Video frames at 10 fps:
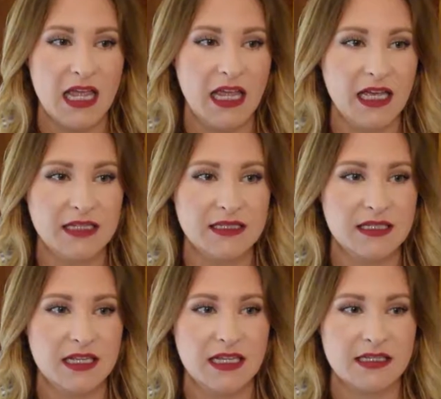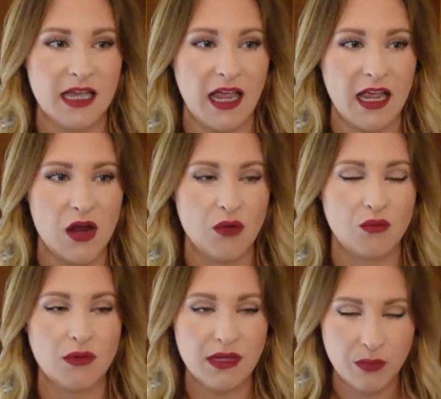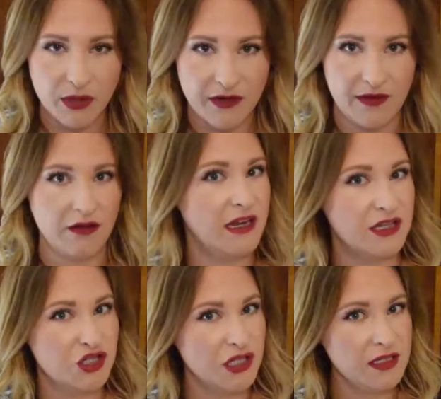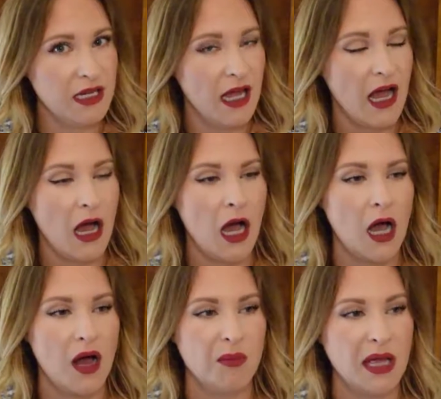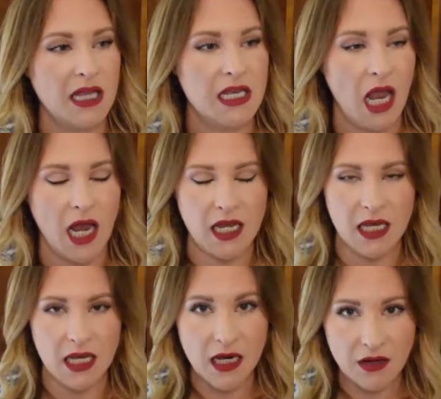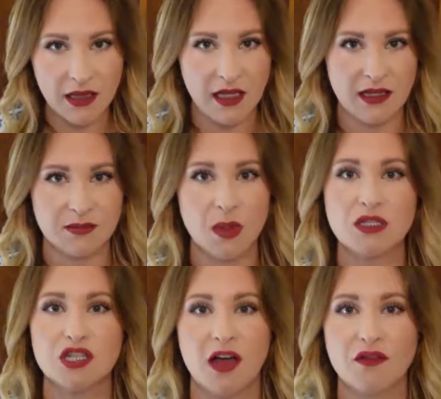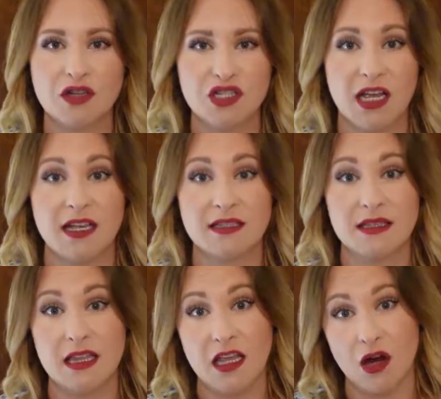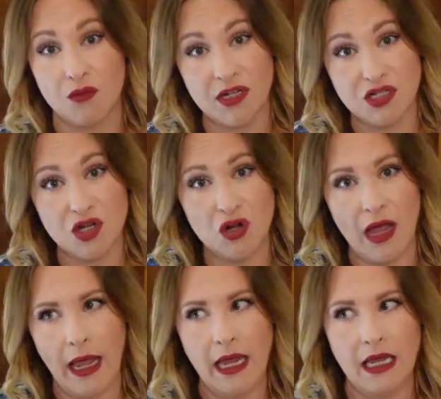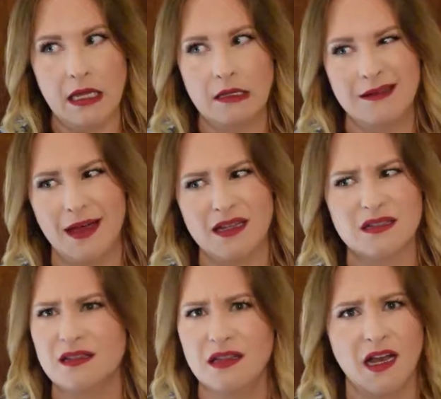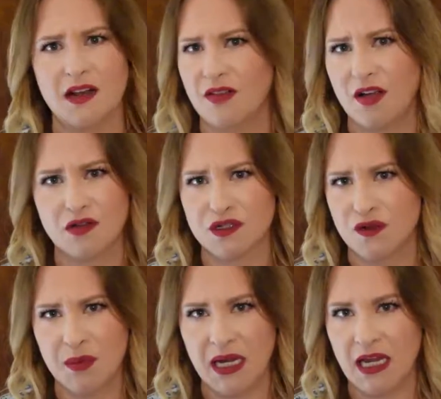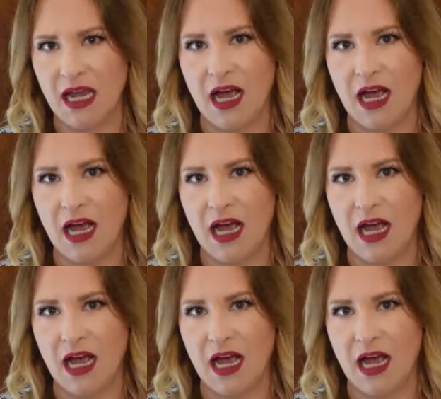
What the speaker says: It is a really pretty foundation. Not nearly as much coverage as the original, and not enough coverage for me.